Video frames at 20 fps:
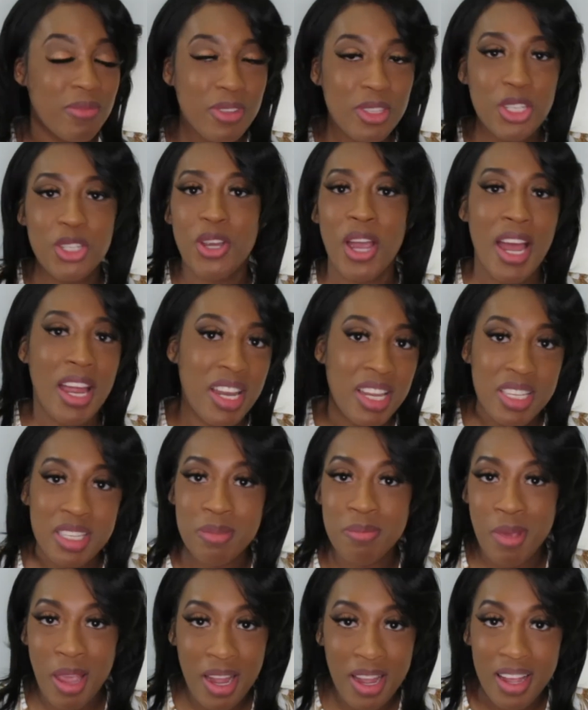Try this
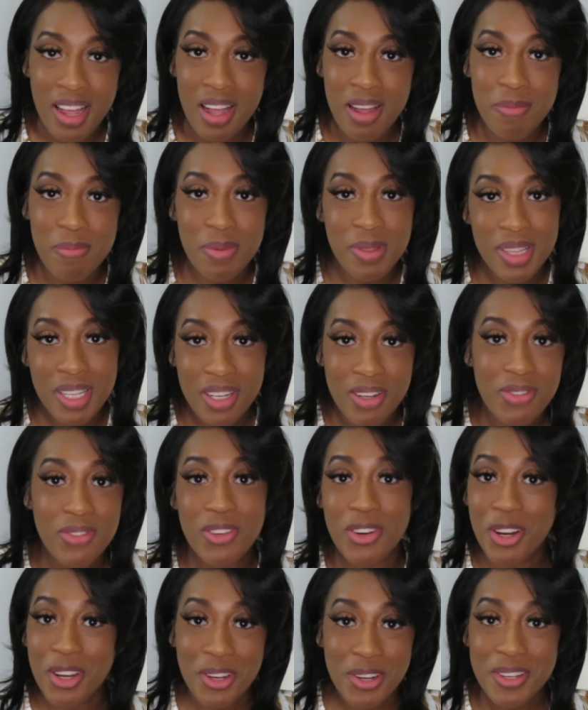makeup look
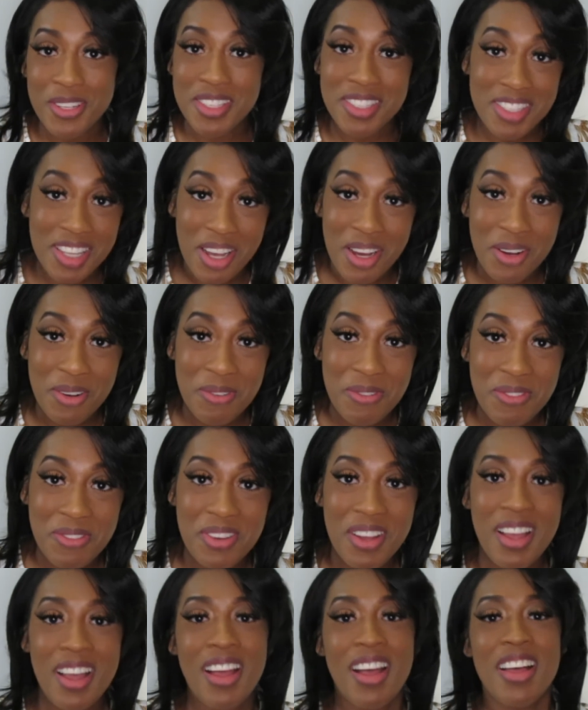for yourself.
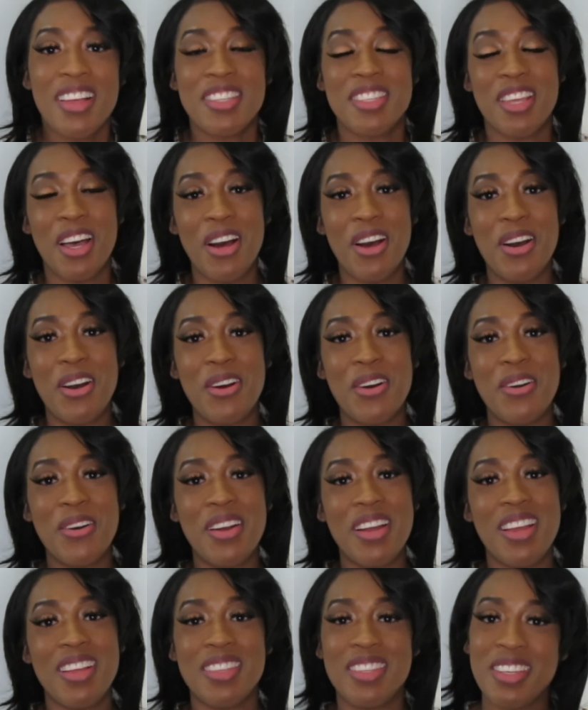So
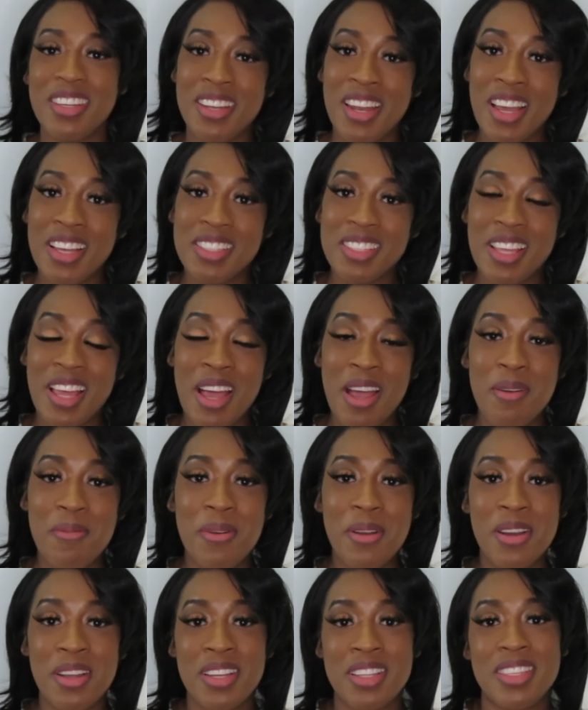until next time,
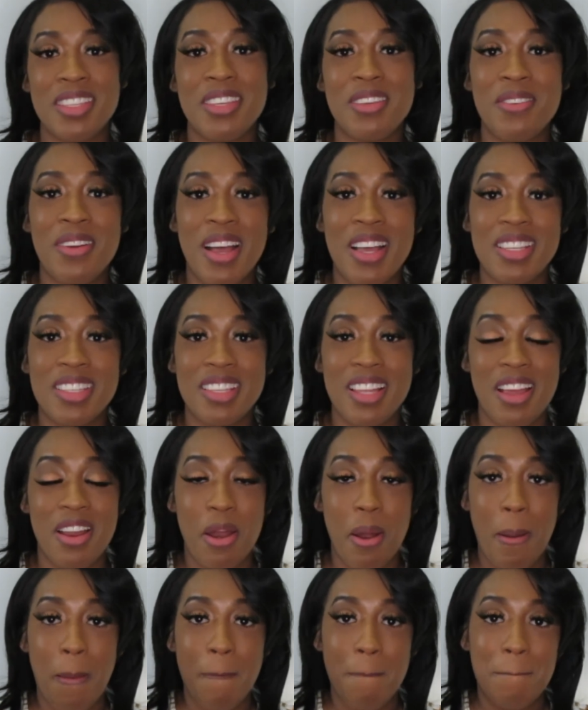we're going to see you guys
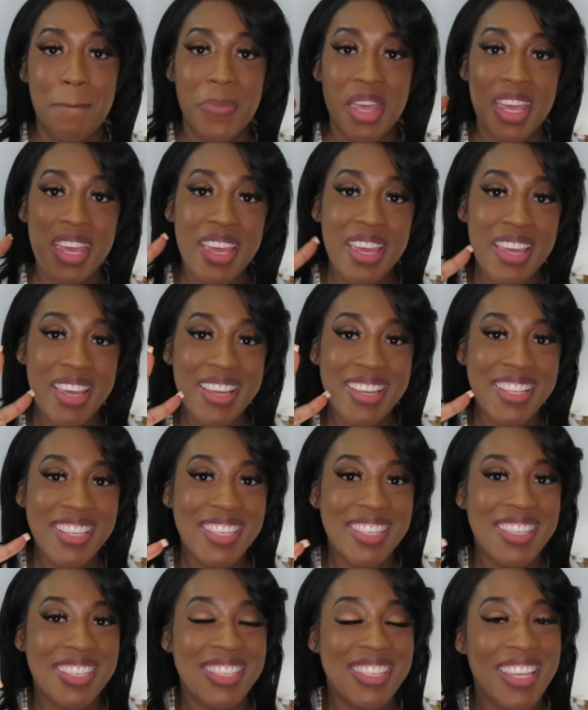later.
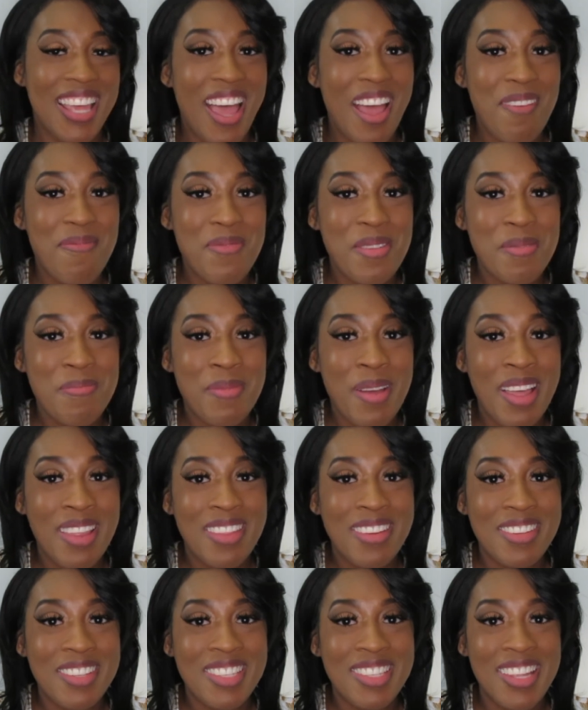Peace. Happy
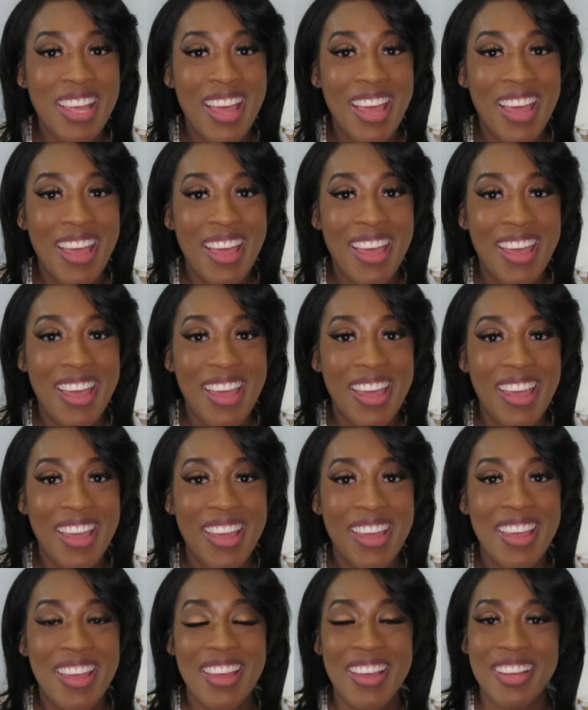Mother's
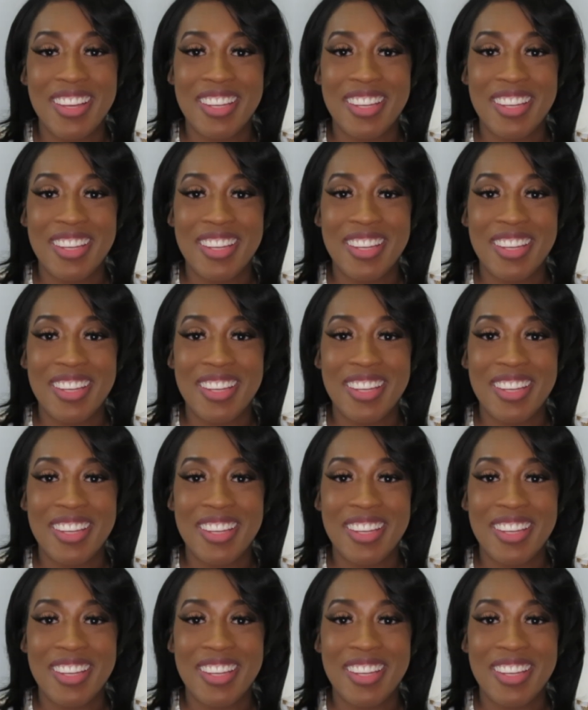Day.